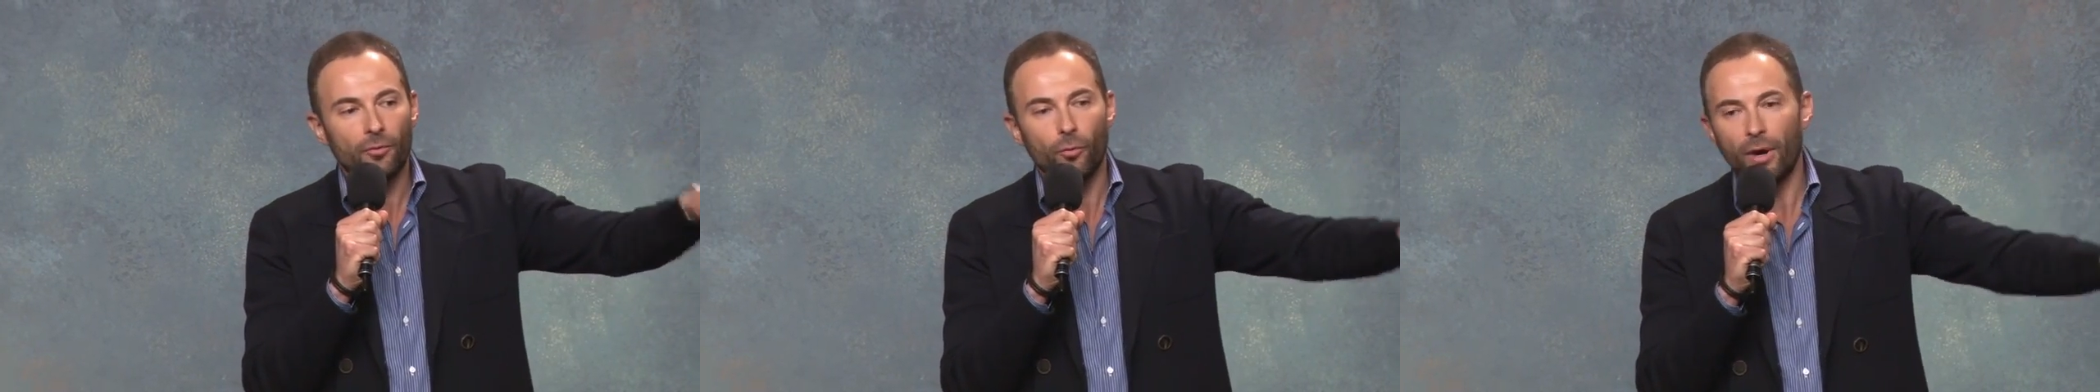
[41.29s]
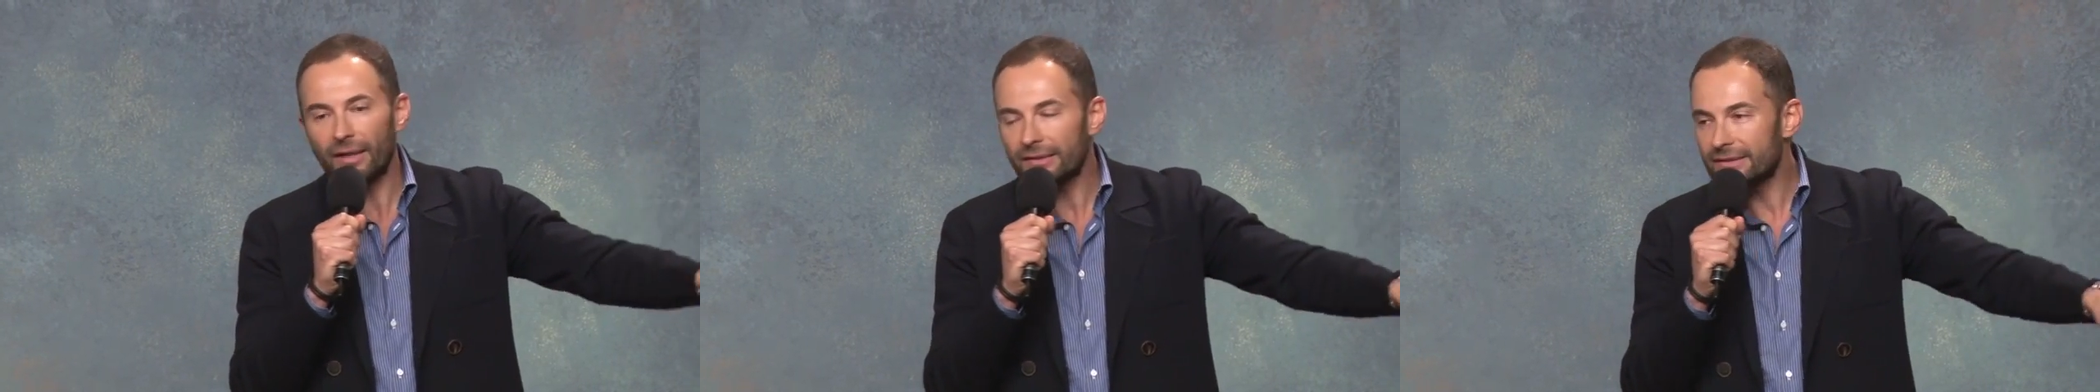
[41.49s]

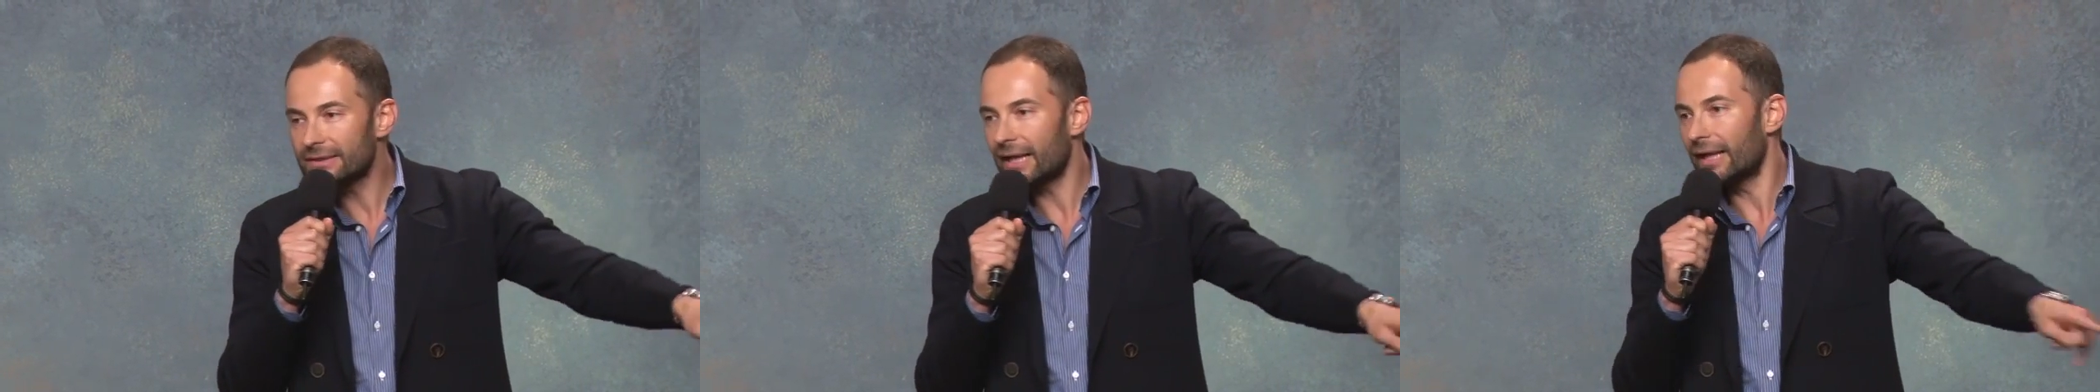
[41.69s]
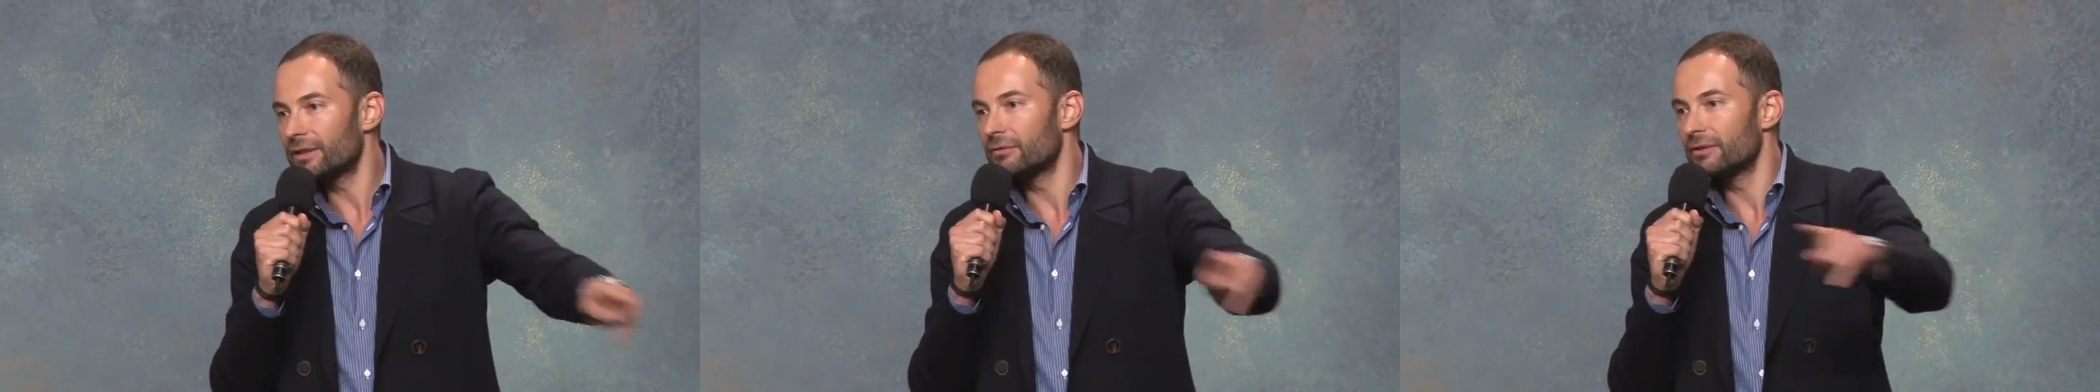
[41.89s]
one
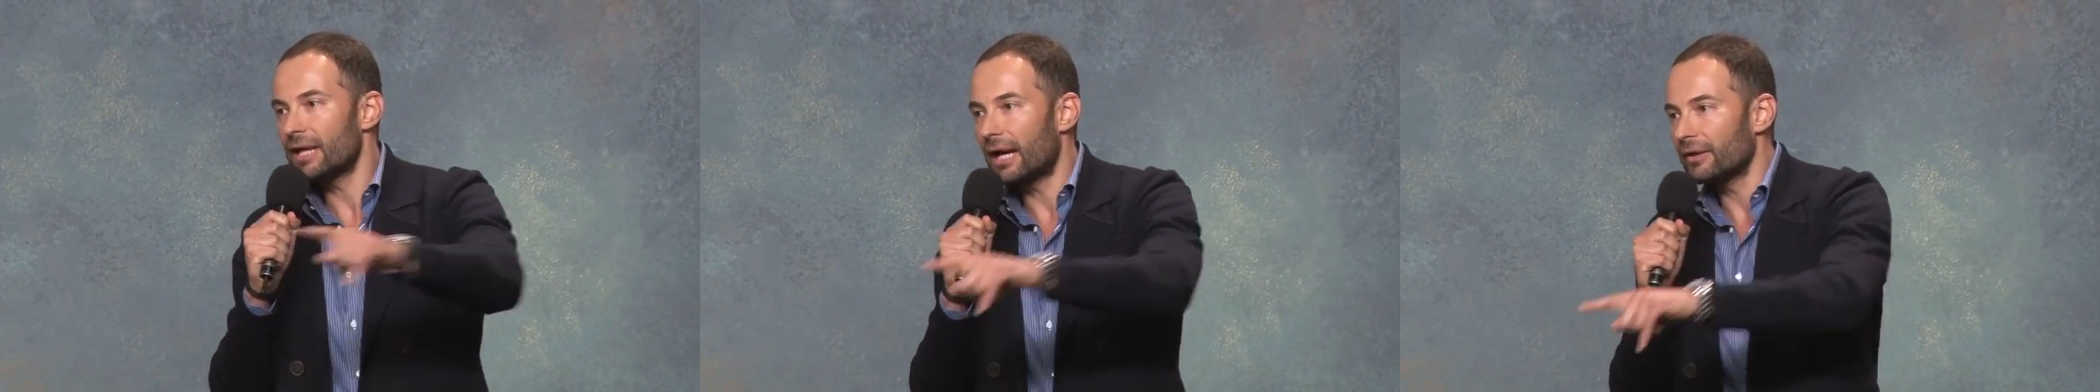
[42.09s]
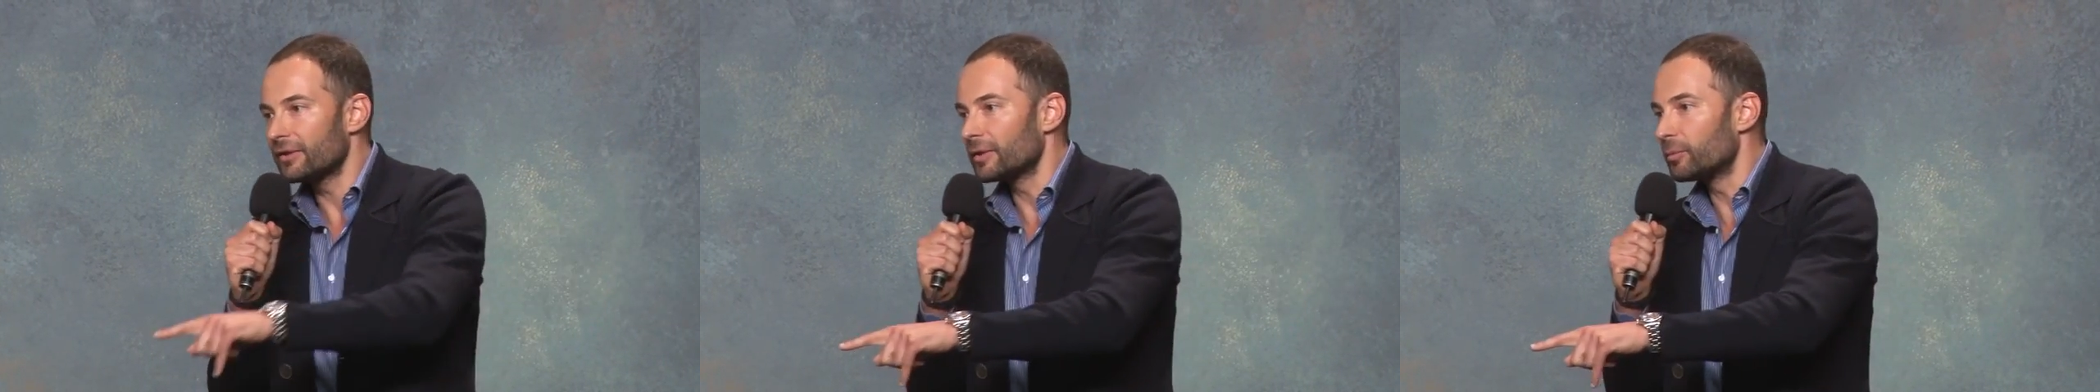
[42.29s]
side to the
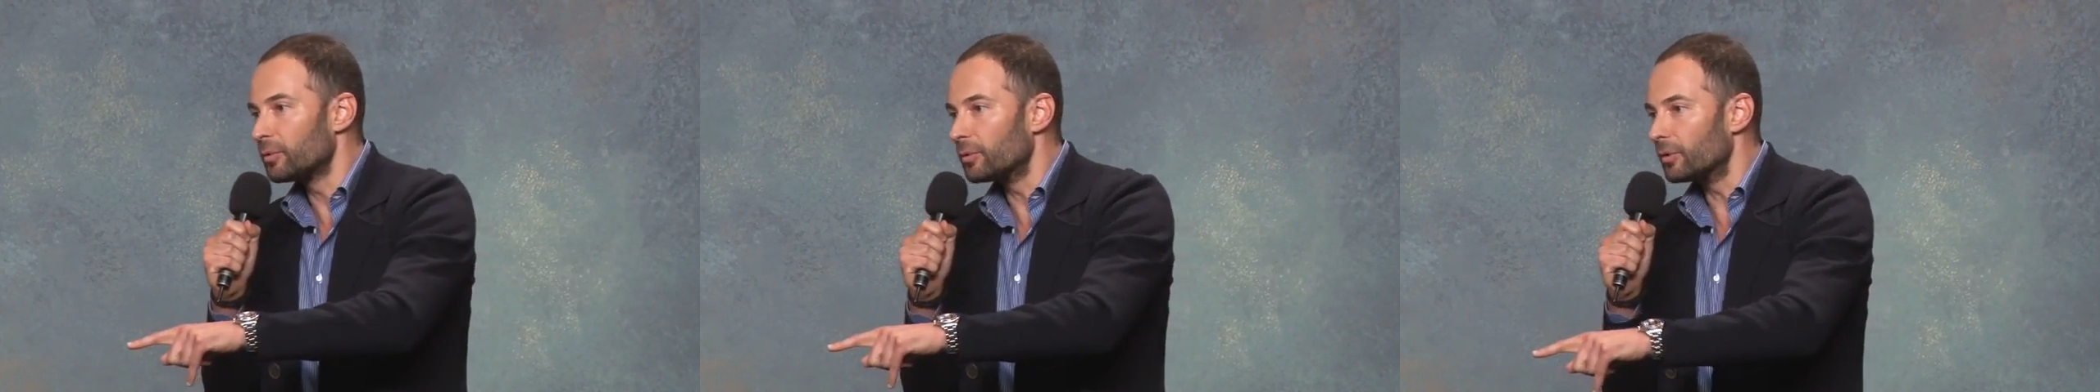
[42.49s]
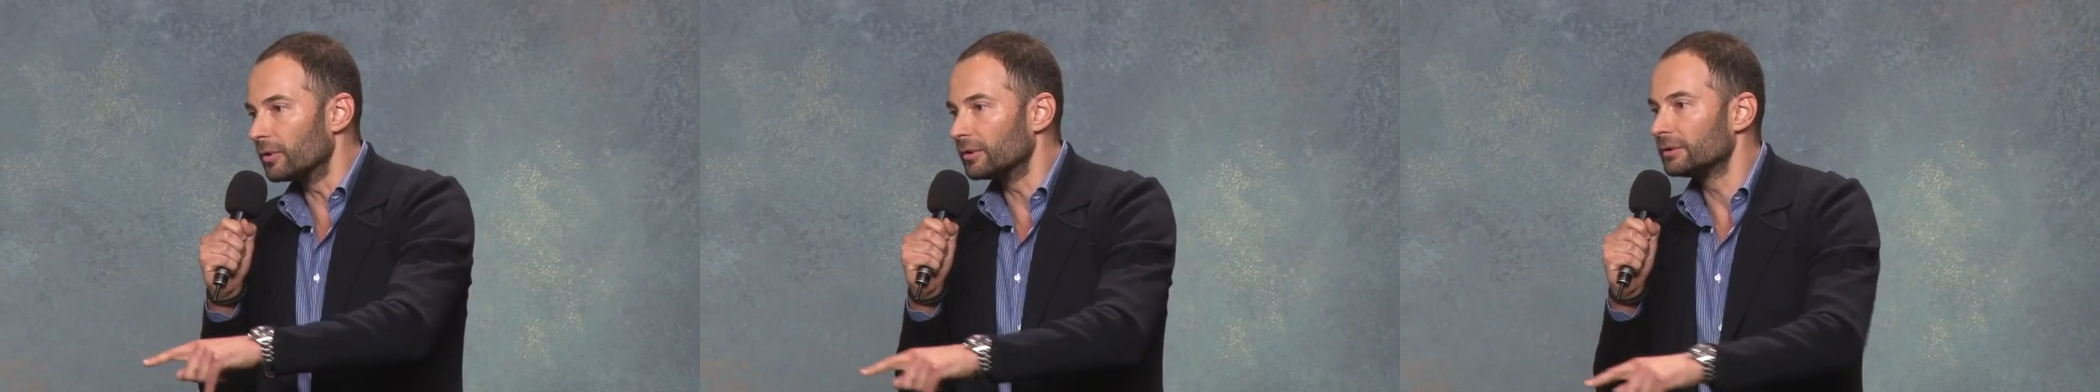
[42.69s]
other of the
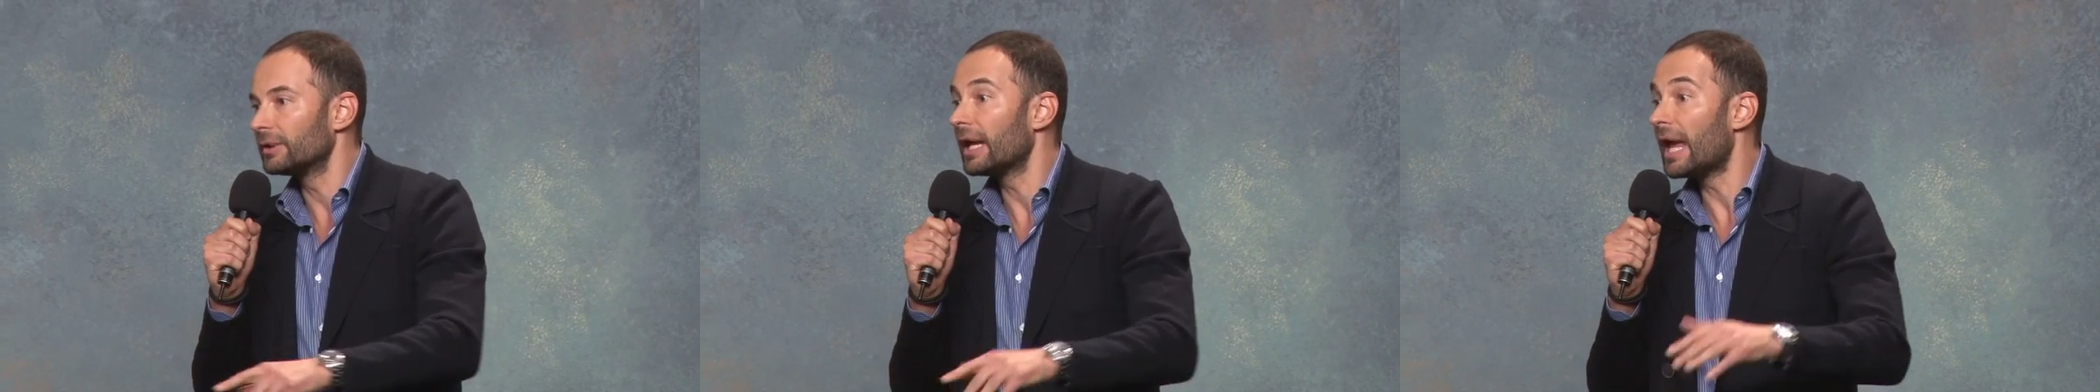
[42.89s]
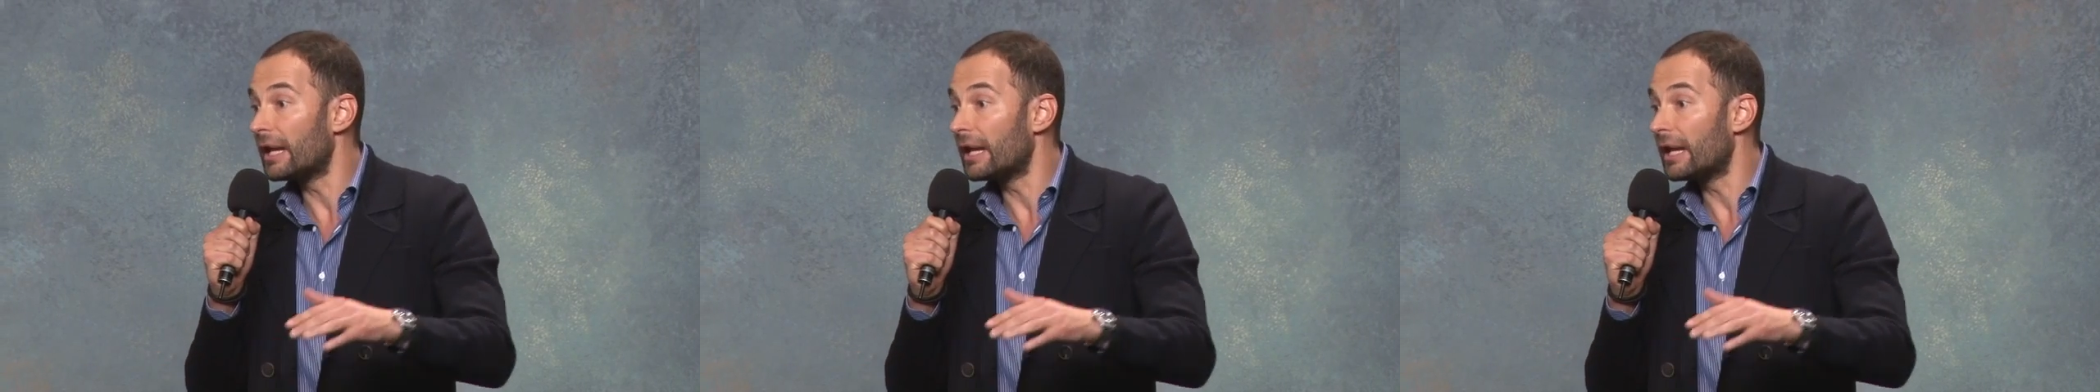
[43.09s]
pool